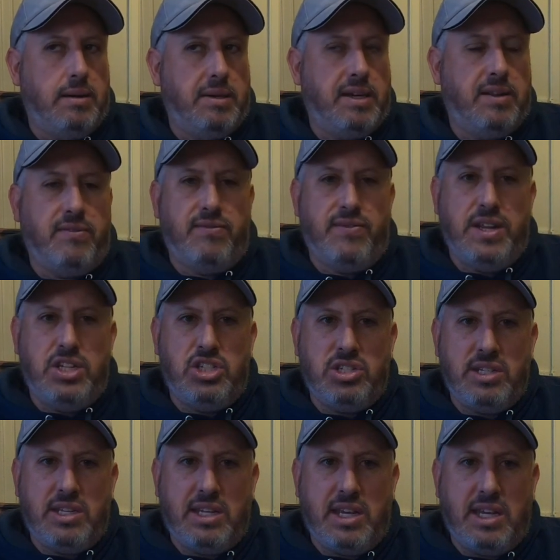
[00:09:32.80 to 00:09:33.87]

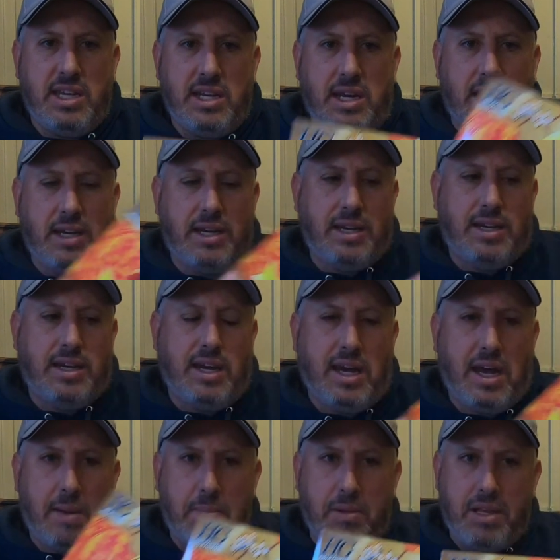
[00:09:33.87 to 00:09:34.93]
convention kit a
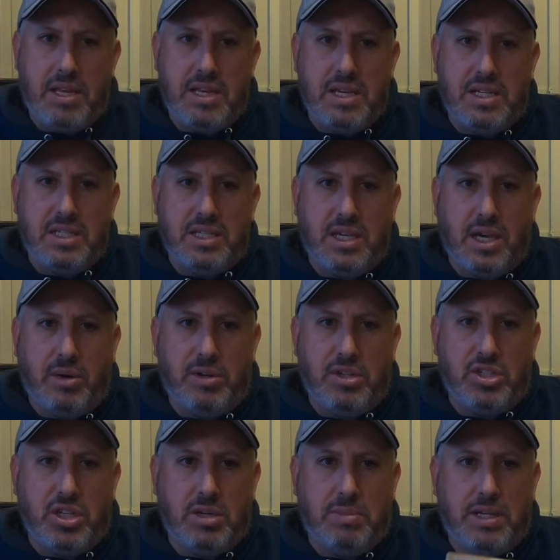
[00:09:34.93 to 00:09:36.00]
couple of years ago at
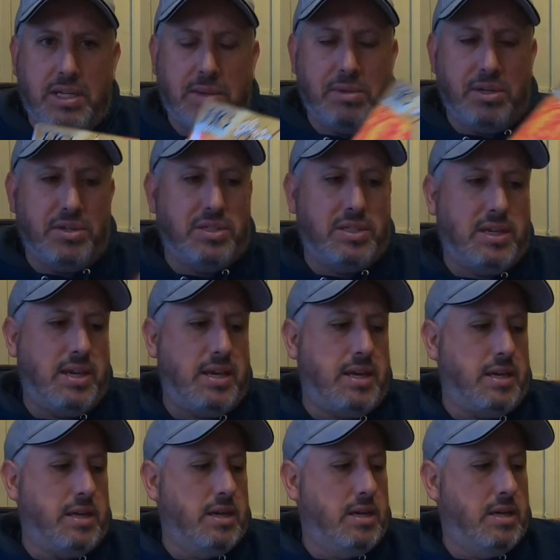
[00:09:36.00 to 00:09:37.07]

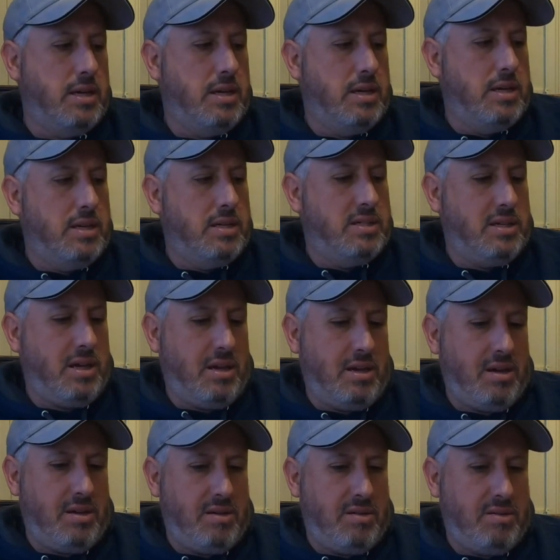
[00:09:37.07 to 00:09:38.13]
GBWC.
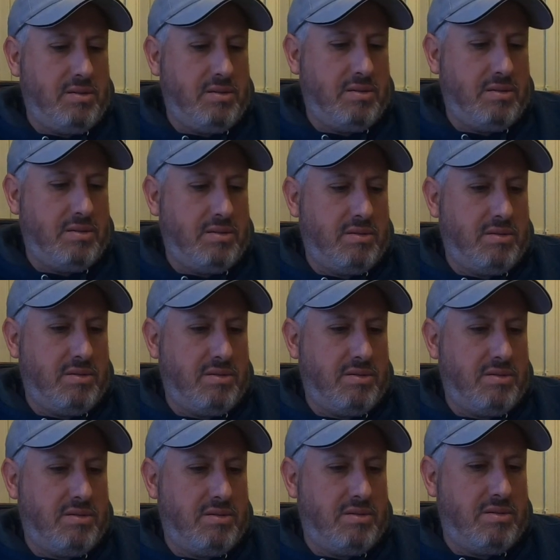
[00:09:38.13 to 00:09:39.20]
So,
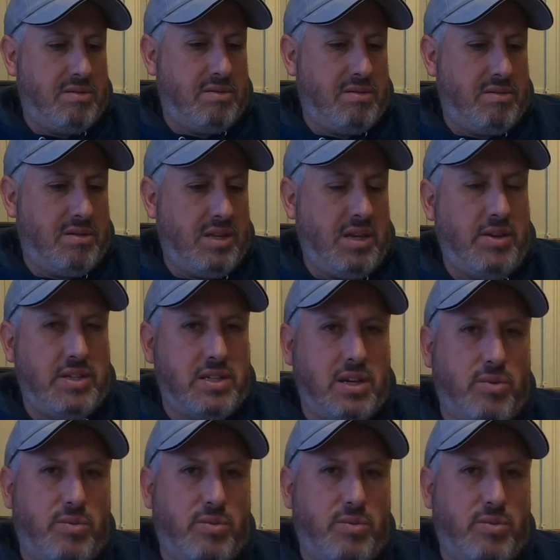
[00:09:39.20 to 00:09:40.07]
you know, it's got a